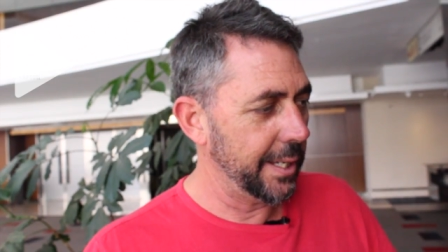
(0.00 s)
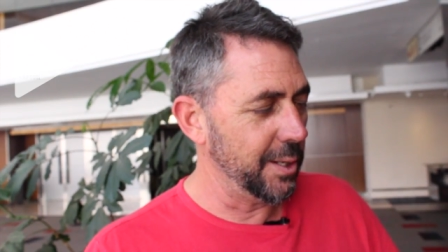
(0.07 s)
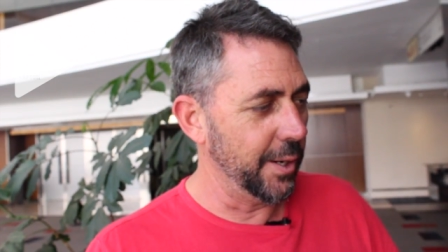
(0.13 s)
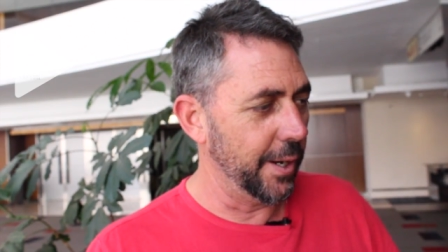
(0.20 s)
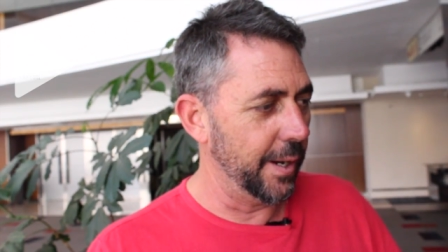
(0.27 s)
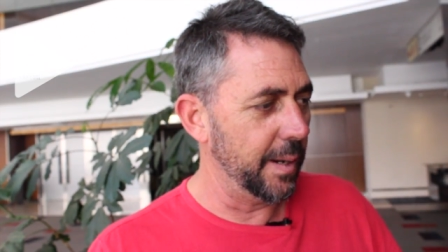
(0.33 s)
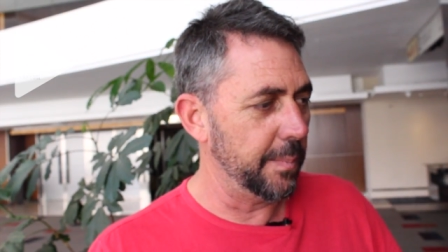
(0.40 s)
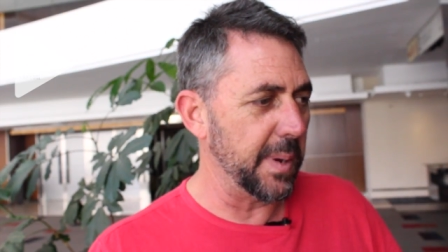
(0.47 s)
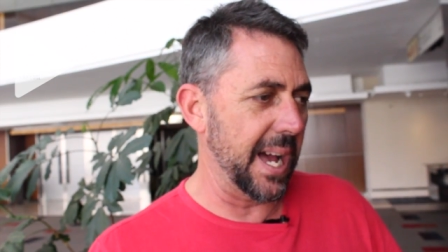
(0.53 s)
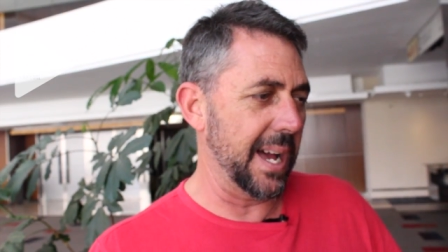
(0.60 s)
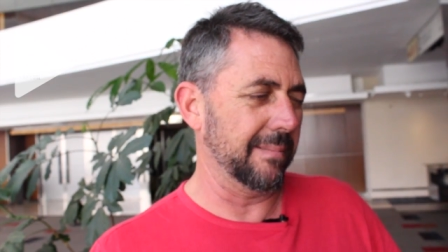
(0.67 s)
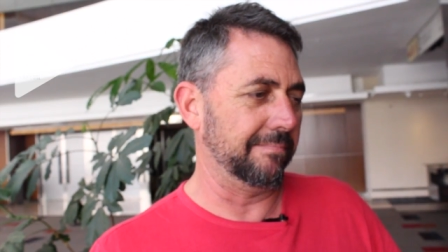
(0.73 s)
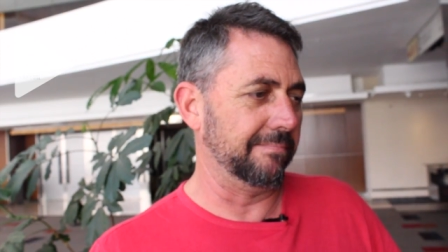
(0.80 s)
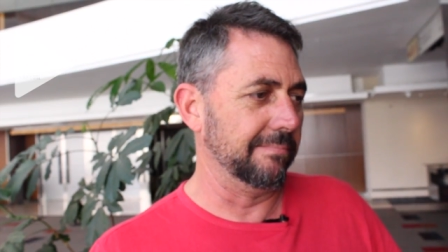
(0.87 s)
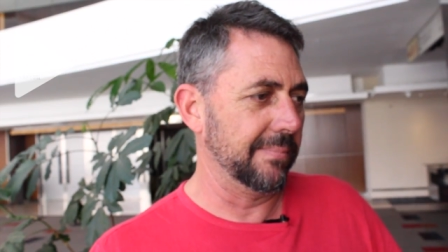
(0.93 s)
you know,
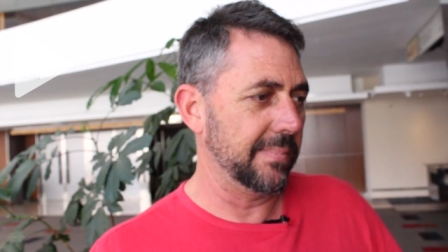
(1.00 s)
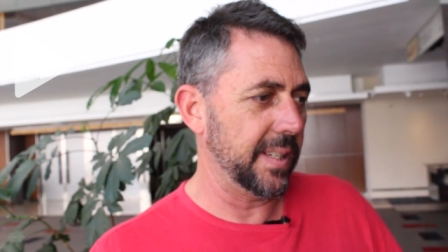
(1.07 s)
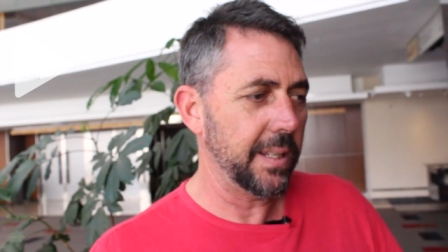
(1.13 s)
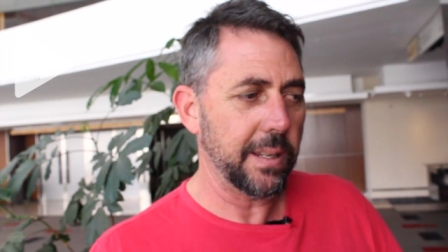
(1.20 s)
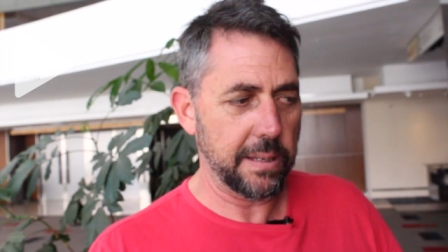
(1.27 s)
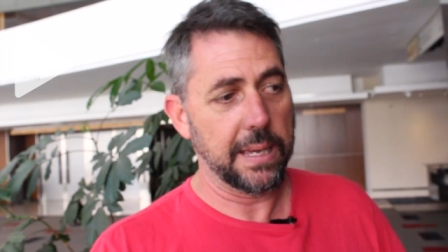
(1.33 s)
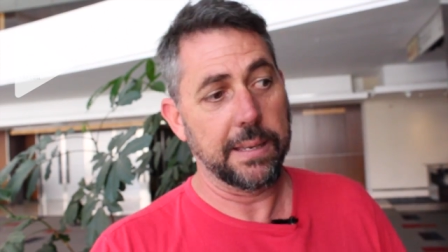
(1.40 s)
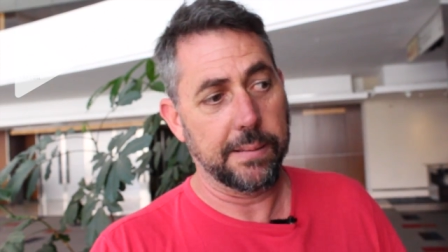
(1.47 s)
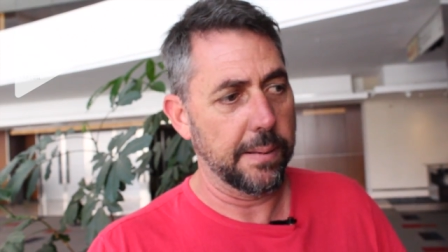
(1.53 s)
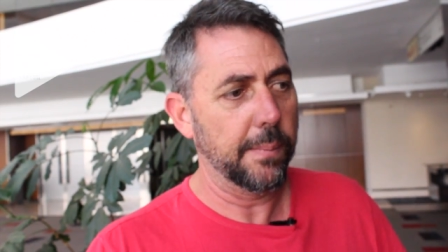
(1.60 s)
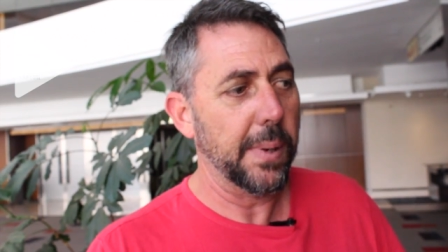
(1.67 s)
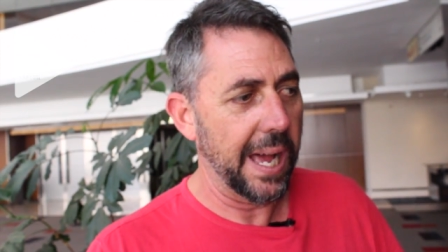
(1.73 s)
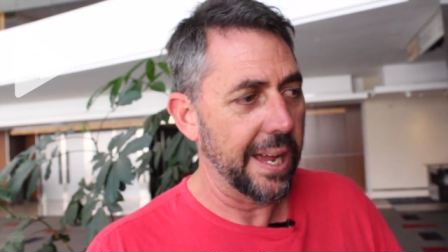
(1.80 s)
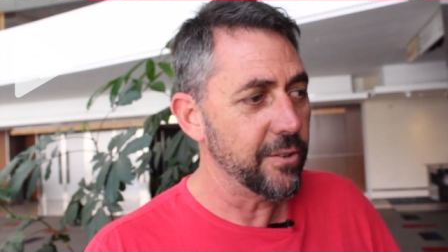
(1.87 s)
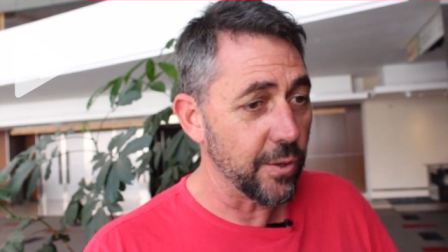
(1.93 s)
about
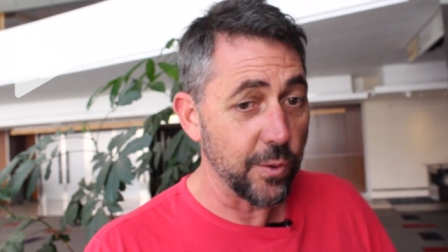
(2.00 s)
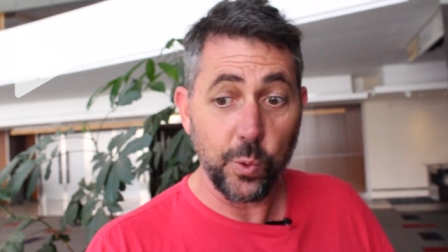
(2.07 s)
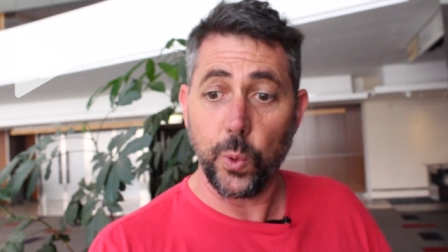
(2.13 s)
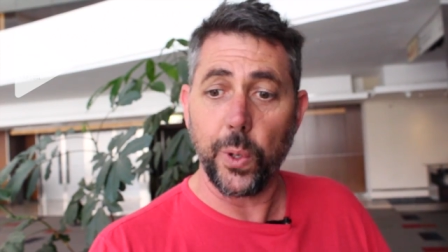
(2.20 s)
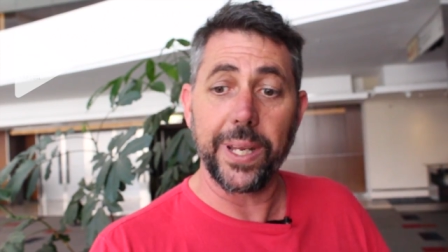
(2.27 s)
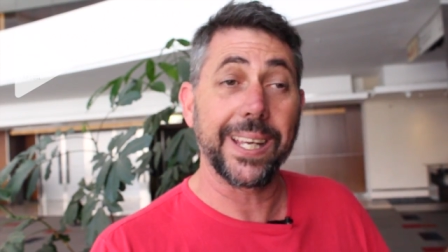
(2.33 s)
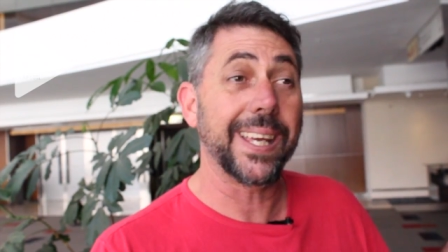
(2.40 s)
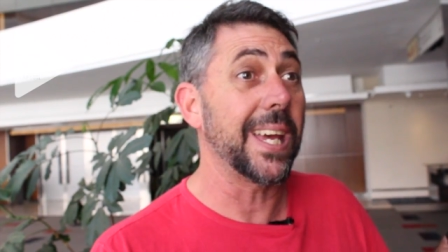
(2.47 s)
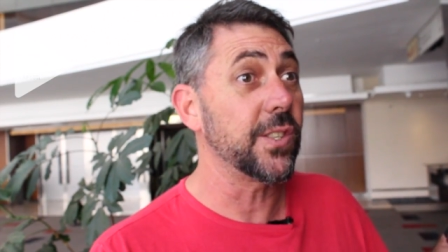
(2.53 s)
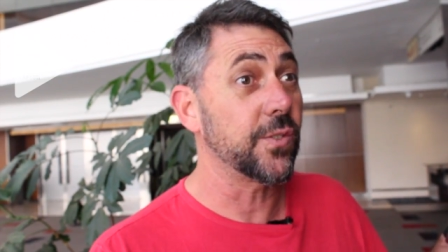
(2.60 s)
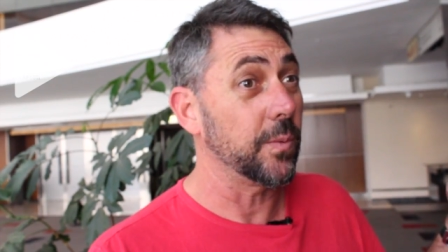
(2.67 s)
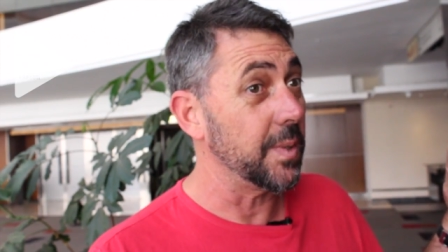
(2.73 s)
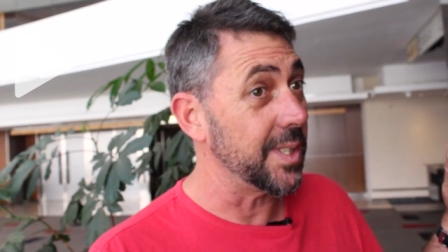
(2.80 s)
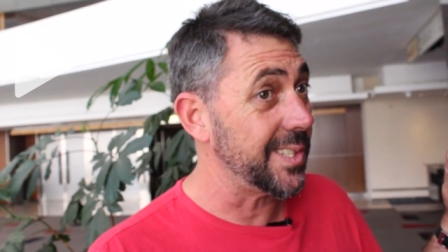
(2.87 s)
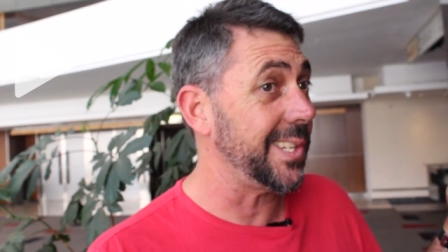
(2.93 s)
120 k's
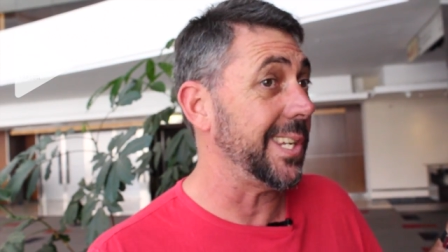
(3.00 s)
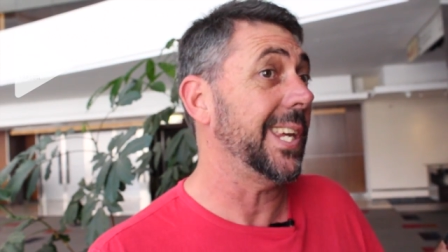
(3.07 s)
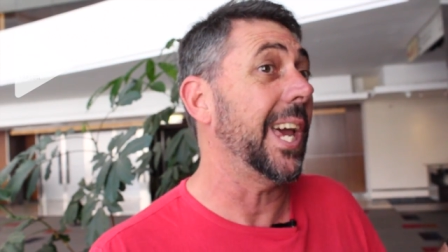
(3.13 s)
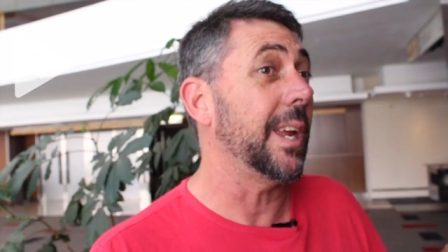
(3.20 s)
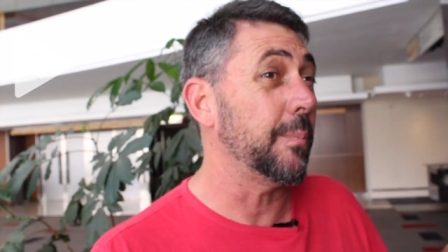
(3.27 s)
from the sea mm.